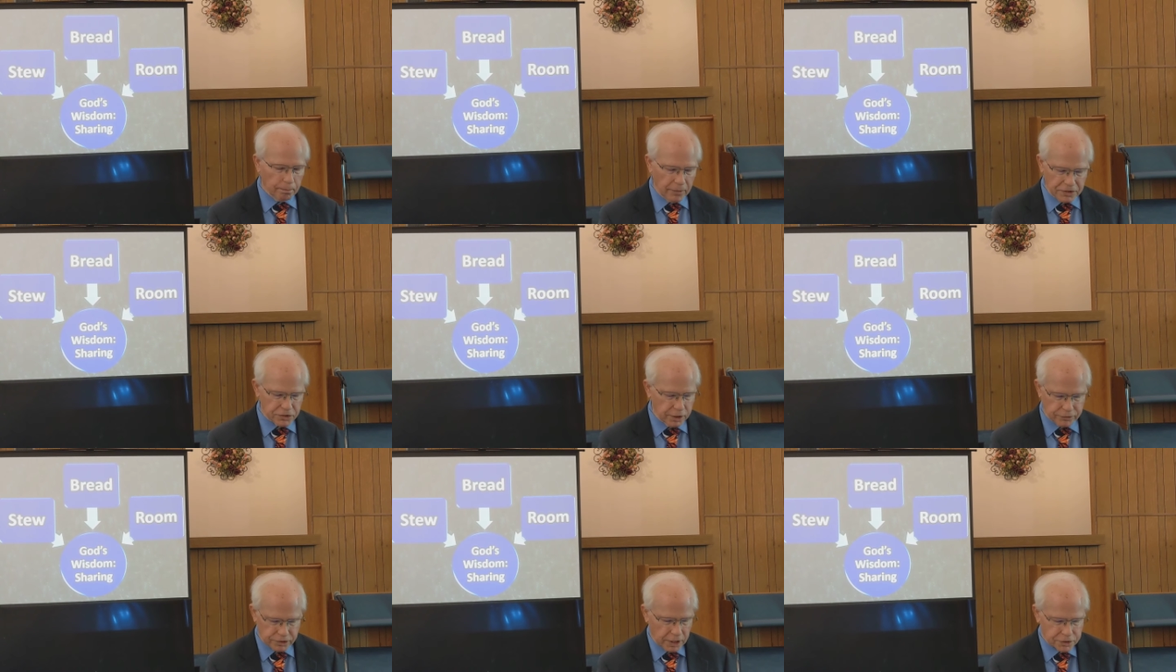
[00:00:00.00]
That's it.
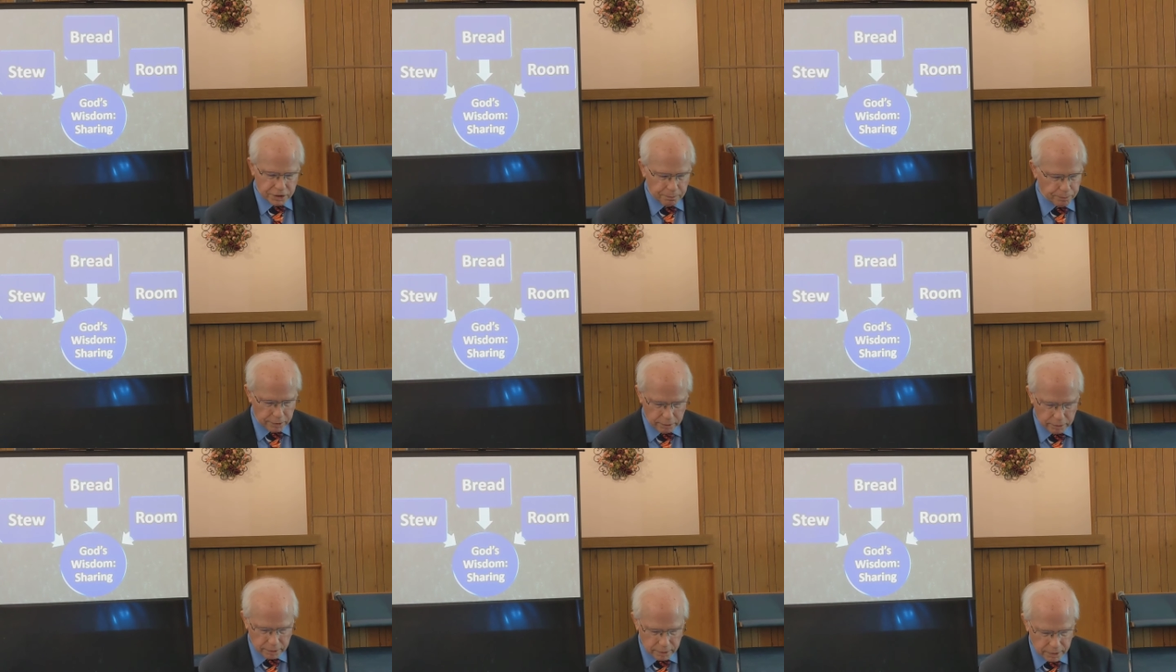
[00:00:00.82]
It's that
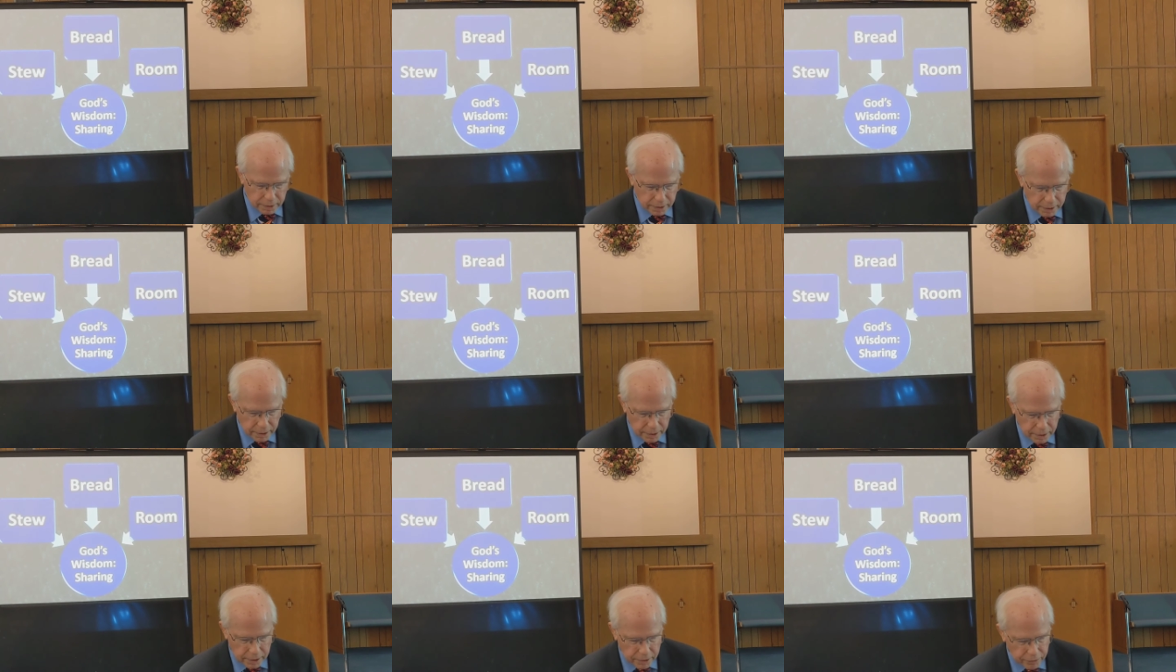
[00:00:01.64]
simple.
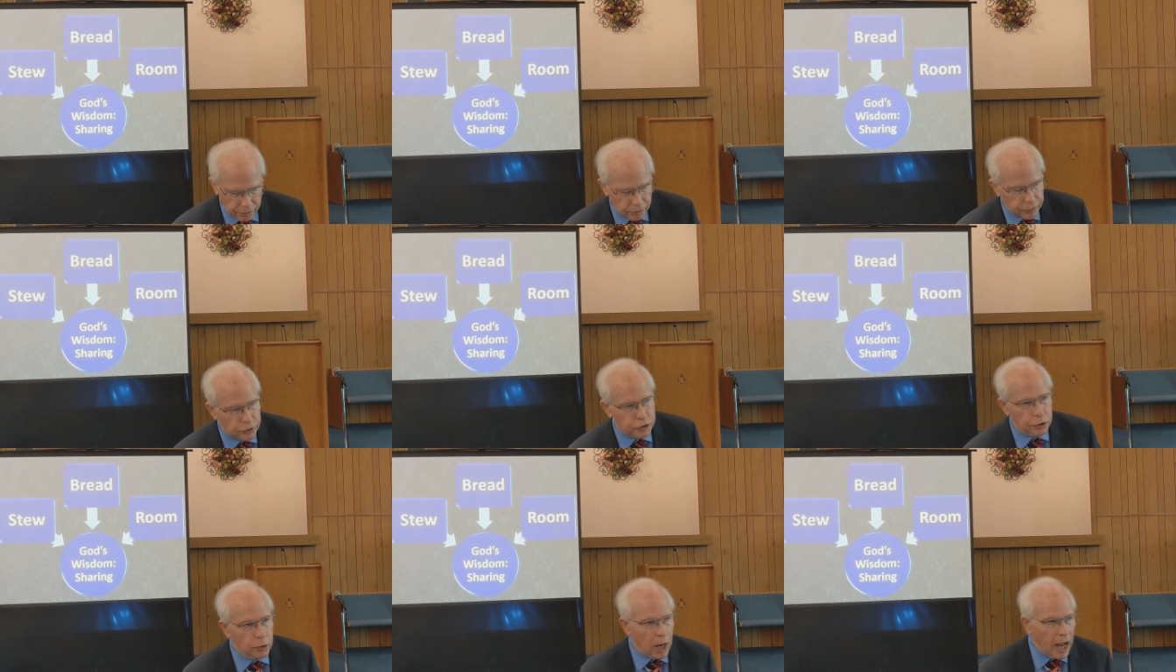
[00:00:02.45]

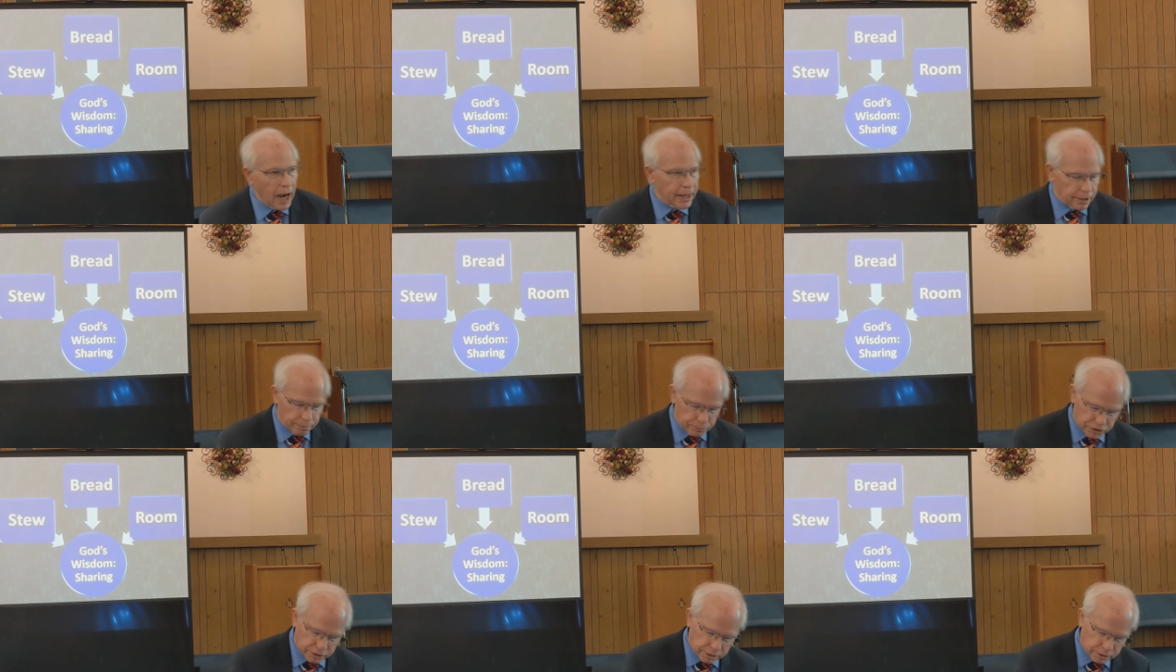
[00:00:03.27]
Two
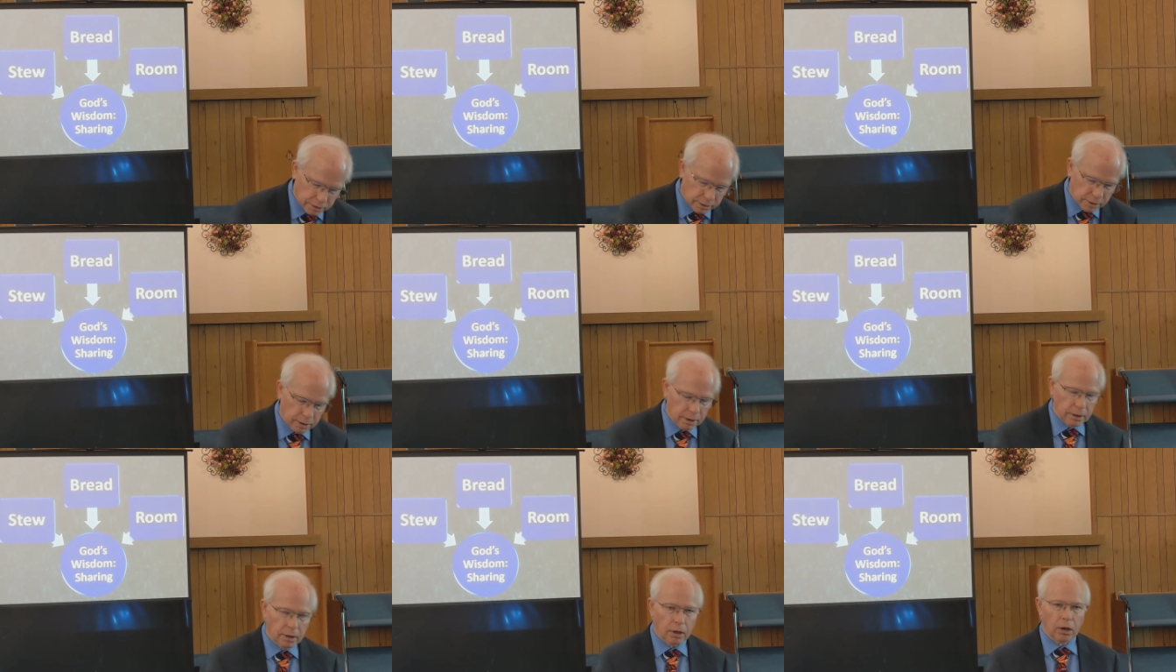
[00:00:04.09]
items
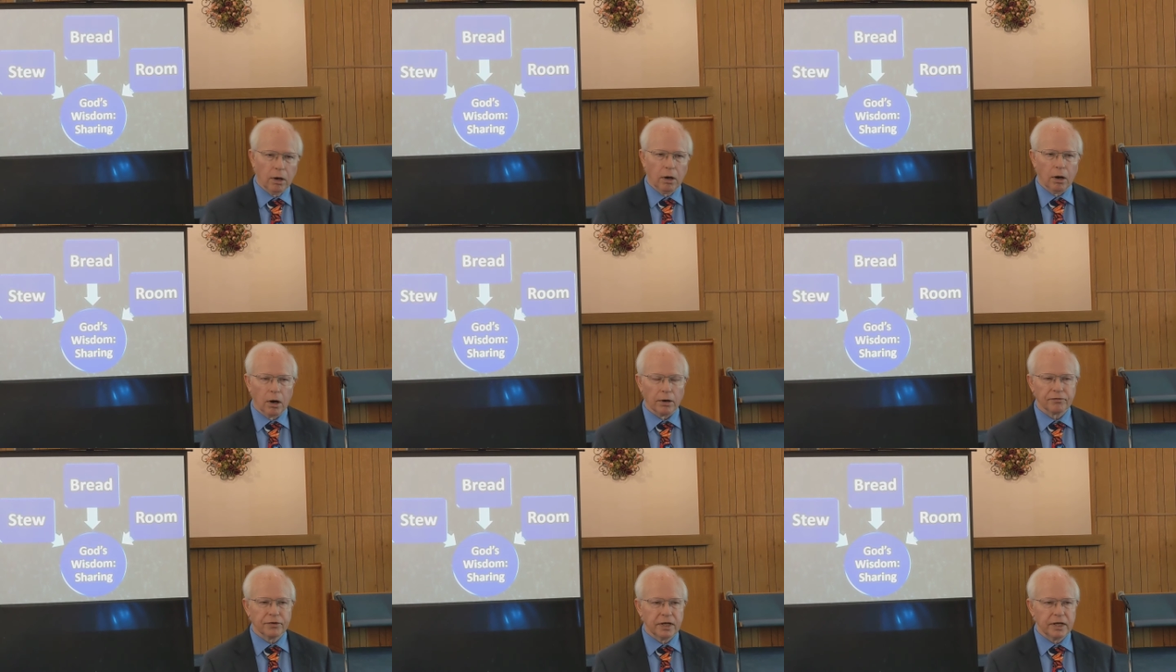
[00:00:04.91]

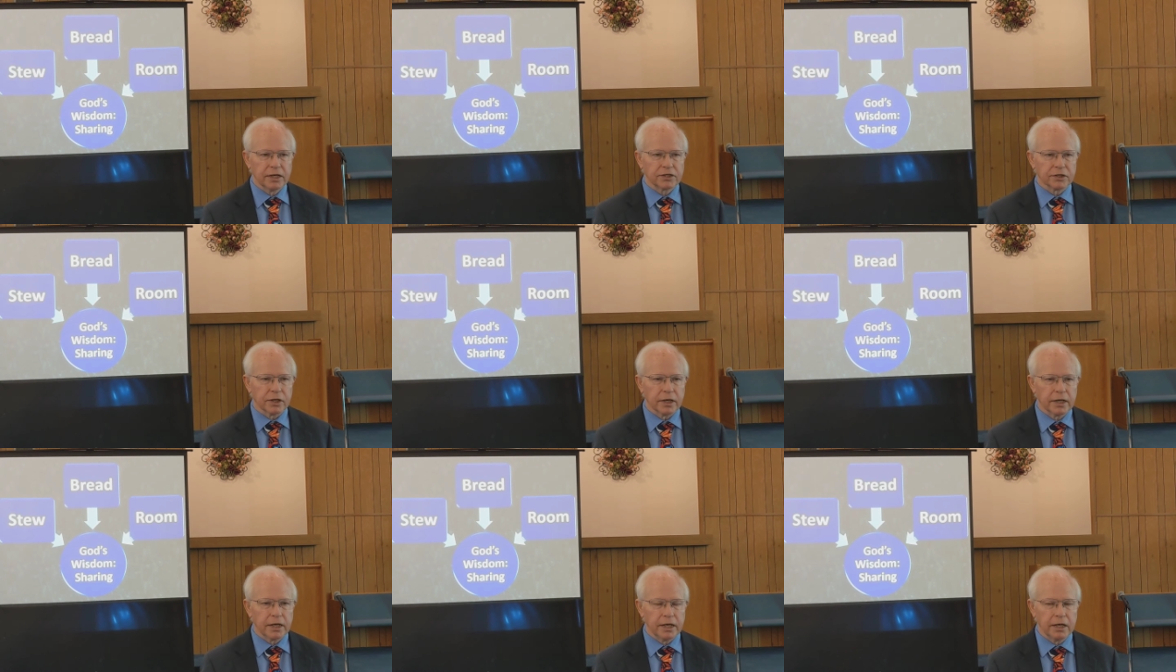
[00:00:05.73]
are things
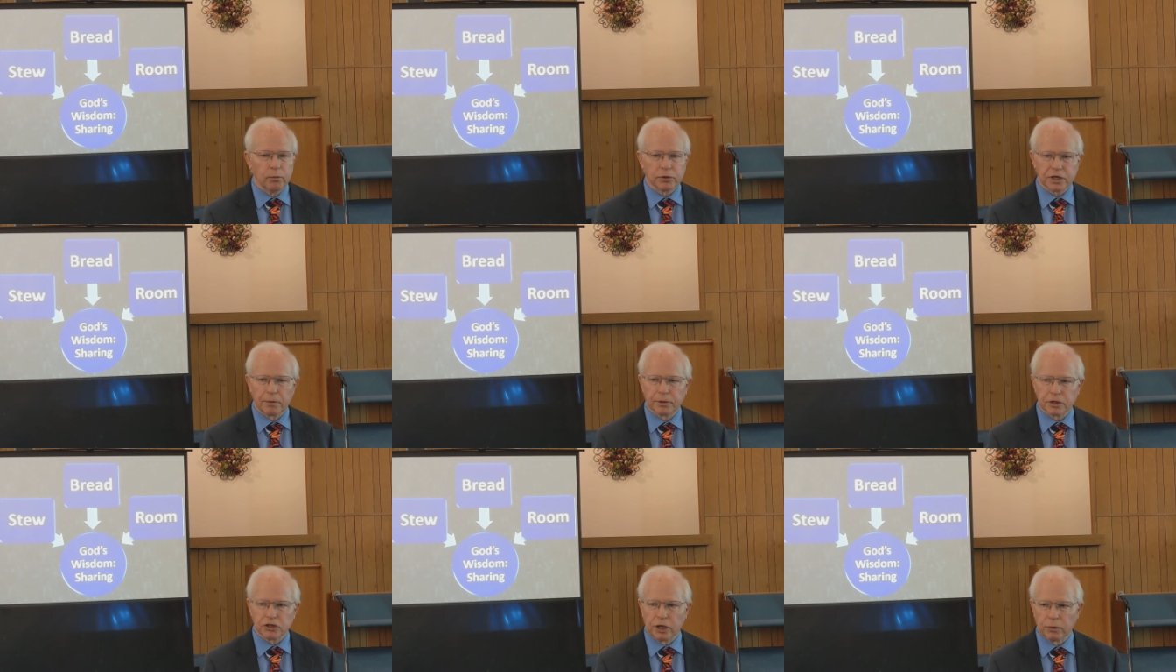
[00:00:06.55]
that he was able
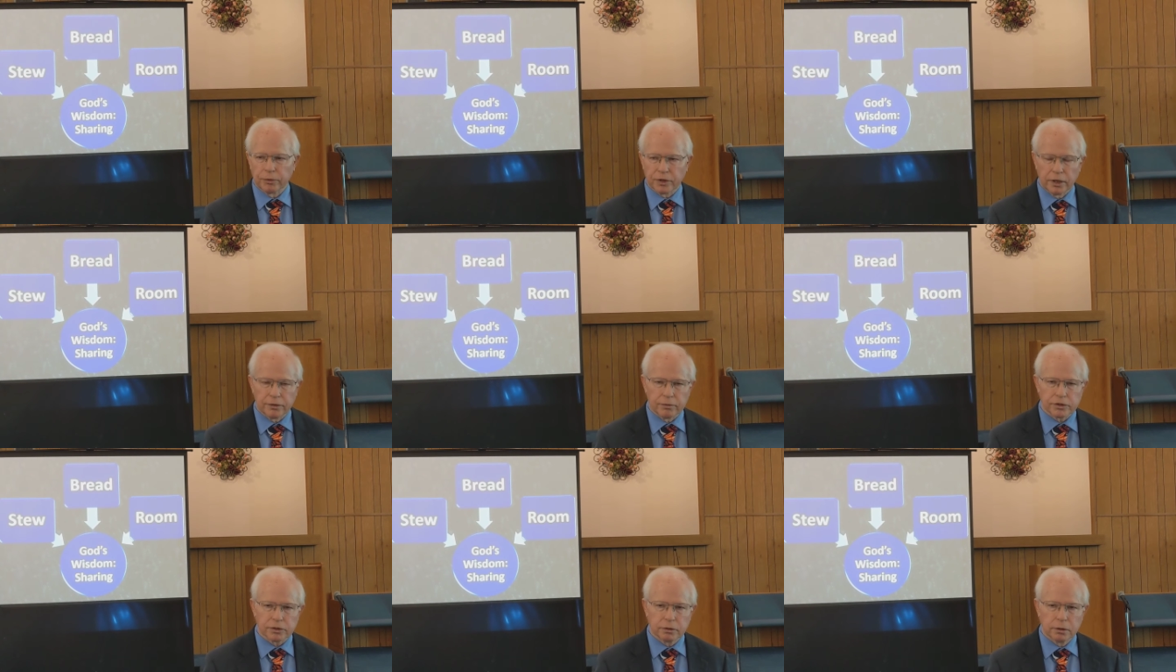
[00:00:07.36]
to share with
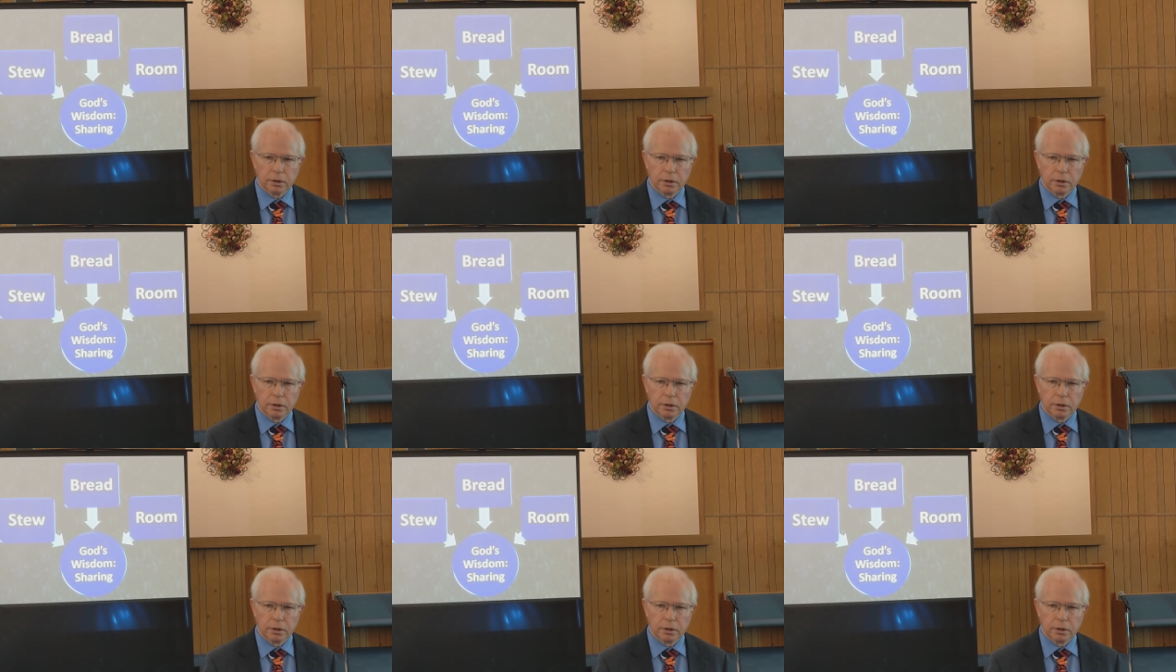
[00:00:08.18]
others.